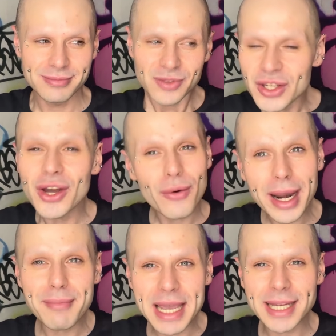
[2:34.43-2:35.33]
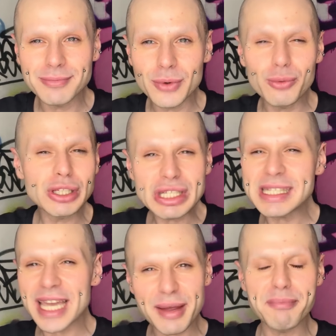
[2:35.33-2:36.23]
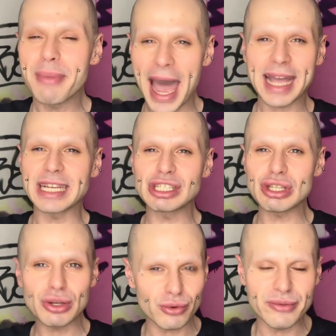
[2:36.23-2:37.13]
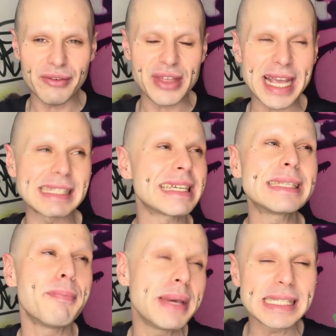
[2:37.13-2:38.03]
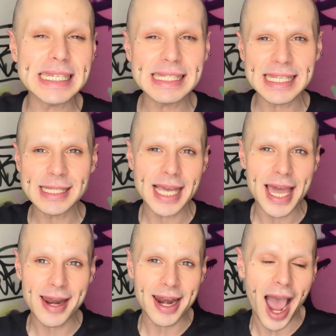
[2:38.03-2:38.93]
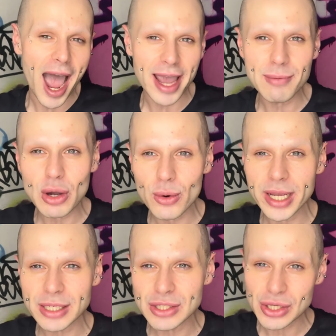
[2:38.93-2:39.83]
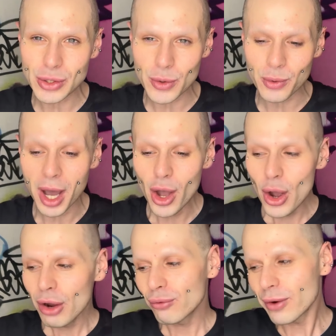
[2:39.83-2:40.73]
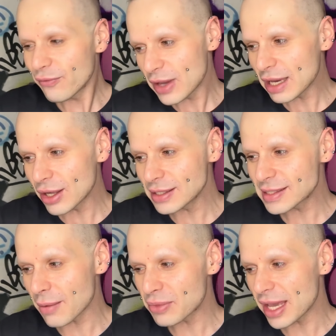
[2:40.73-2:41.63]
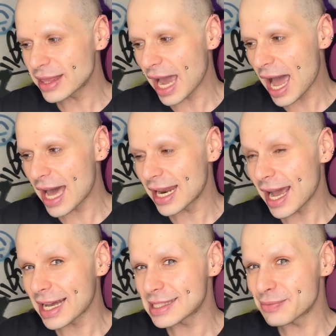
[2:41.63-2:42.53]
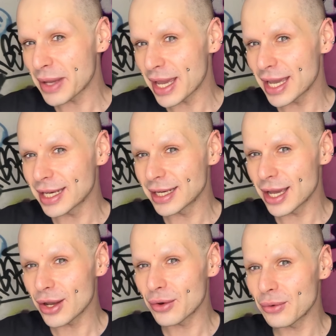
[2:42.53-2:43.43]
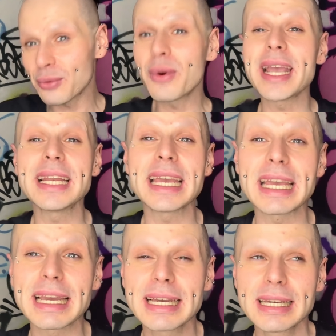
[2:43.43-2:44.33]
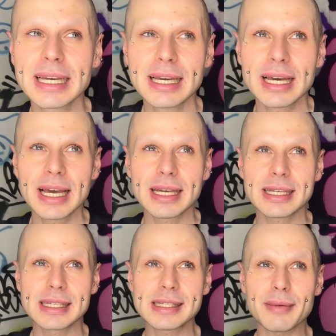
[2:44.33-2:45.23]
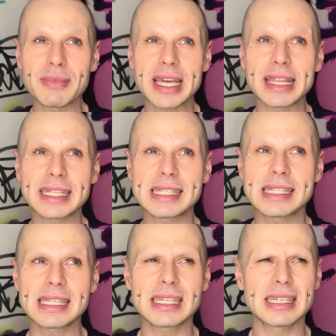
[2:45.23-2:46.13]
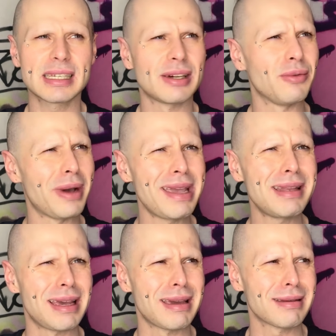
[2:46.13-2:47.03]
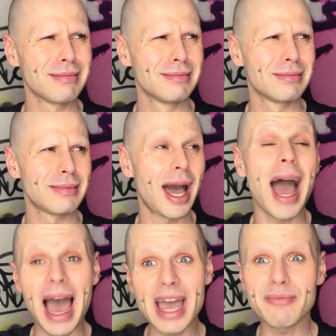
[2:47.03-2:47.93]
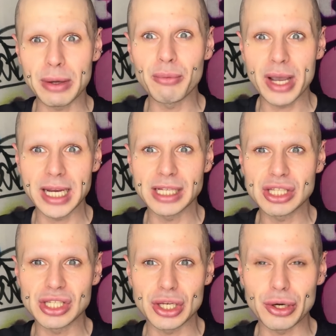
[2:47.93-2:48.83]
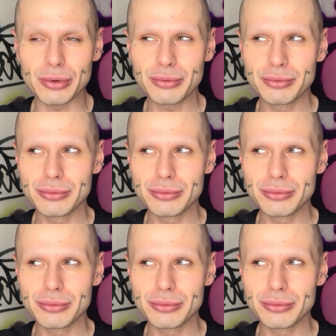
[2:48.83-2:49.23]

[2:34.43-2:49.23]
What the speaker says: You know what I mean? We're just getting back into the groove of things. It's busy season, and I am going to reveal something that has been waiting. Something that's waiting. I've been waiting to do.